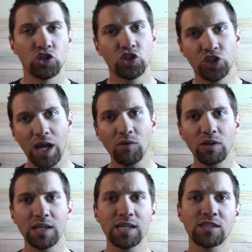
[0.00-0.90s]

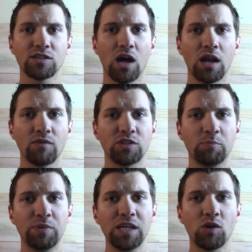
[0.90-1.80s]
Generally, it's thought of to
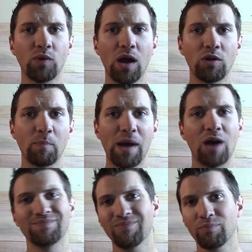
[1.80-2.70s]
be around
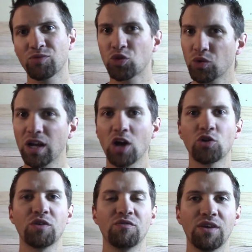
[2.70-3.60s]
about
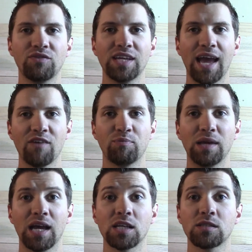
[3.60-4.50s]
350
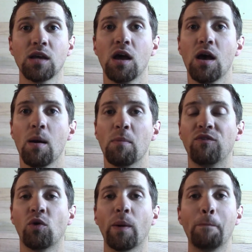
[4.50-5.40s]
FPS
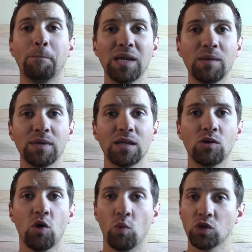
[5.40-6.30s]
before a BB
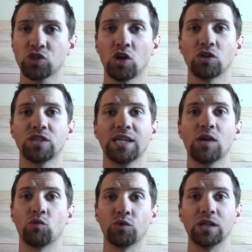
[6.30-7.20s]
will start to get
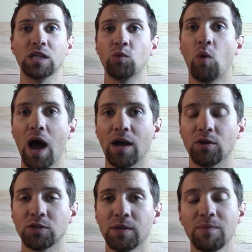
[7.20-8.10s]
really wild,
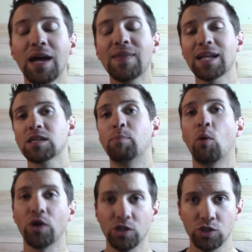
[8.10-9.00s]
and that's a
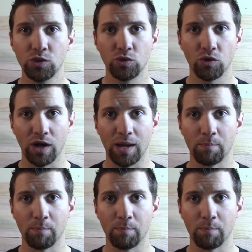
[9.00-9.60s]
0.2 gram.